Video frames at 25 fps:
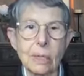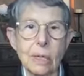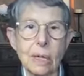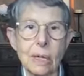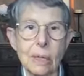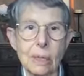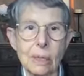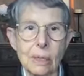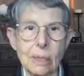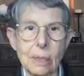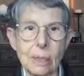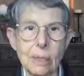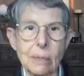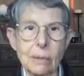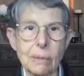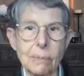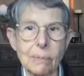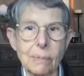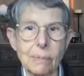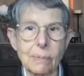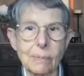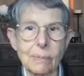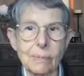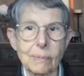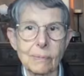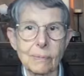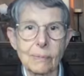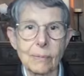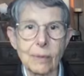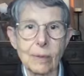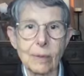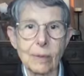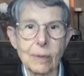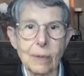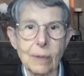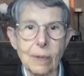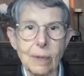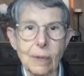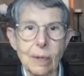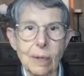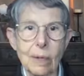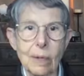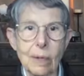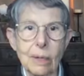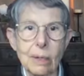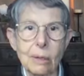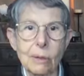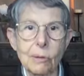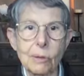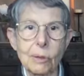Harada,
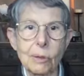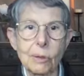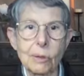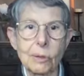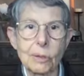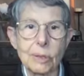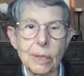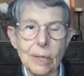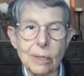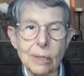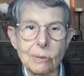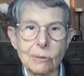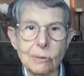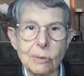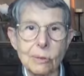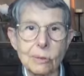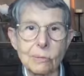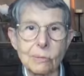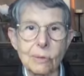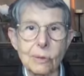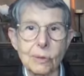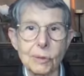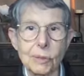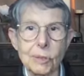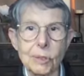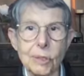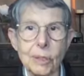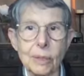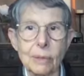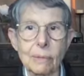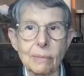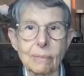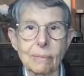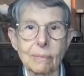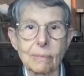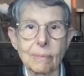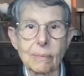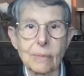or Daiun Roshi.